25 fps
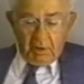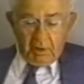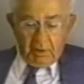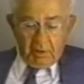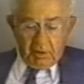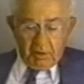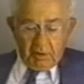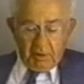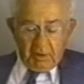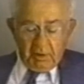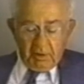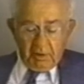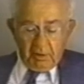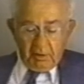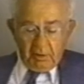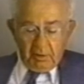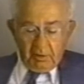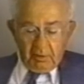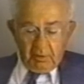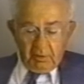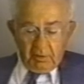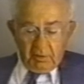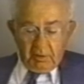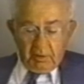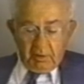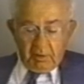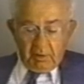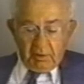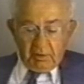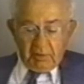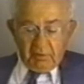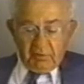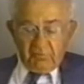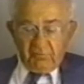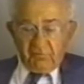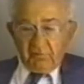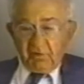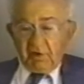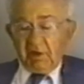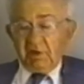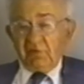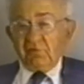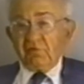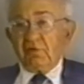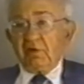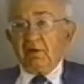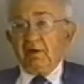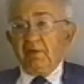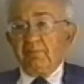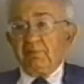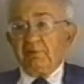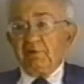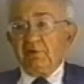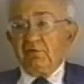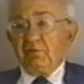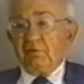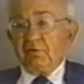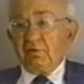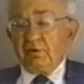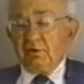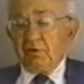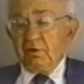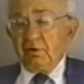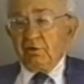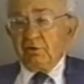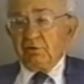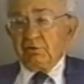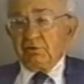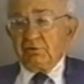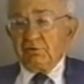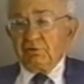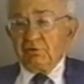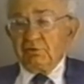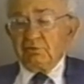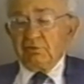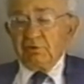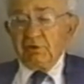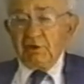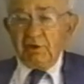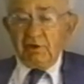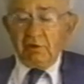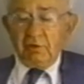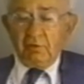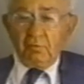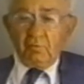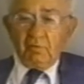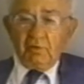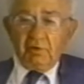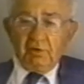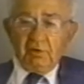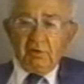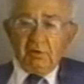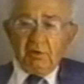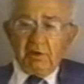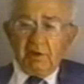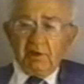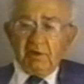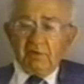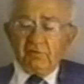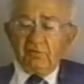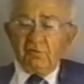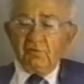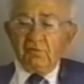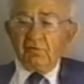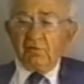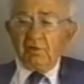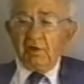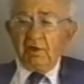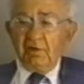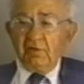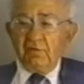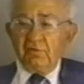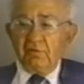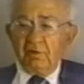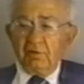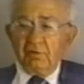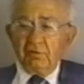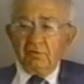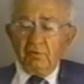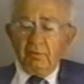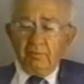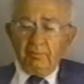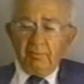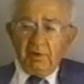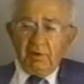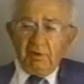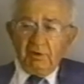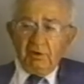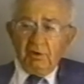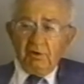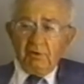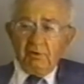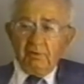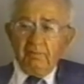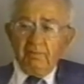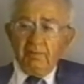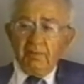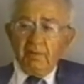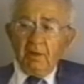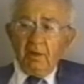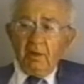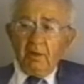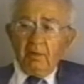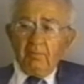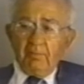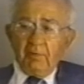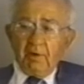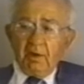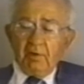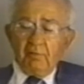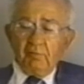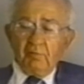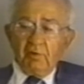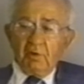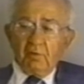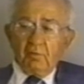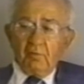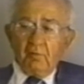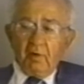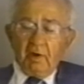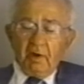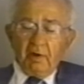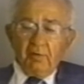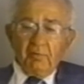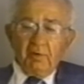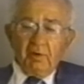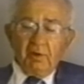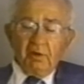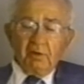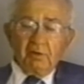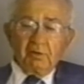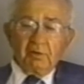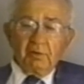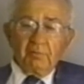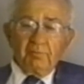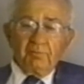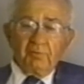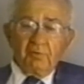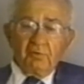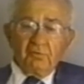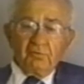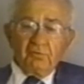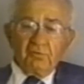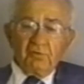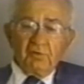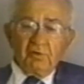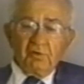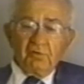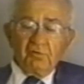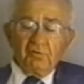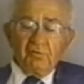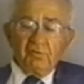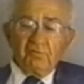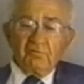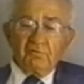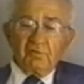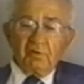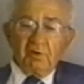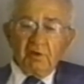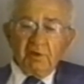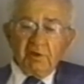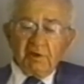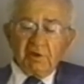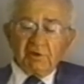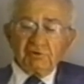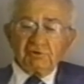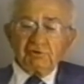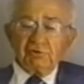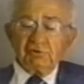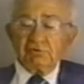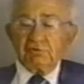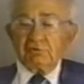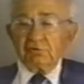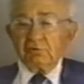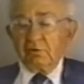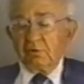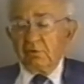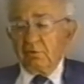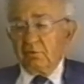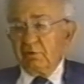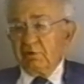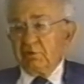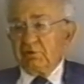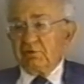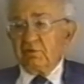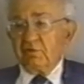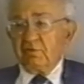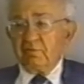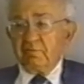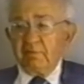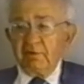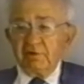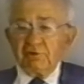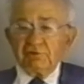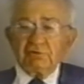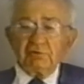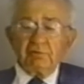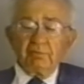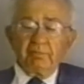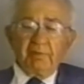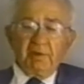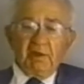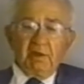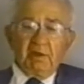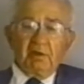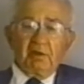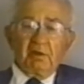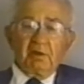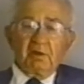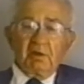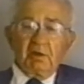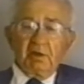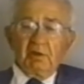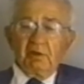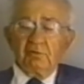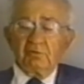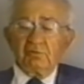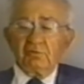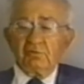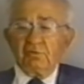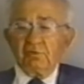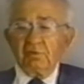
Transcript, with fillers: uh, the finance companies learned to deal with it, exercising dominion by requiring the proceeds of collection to go into special bank accounts,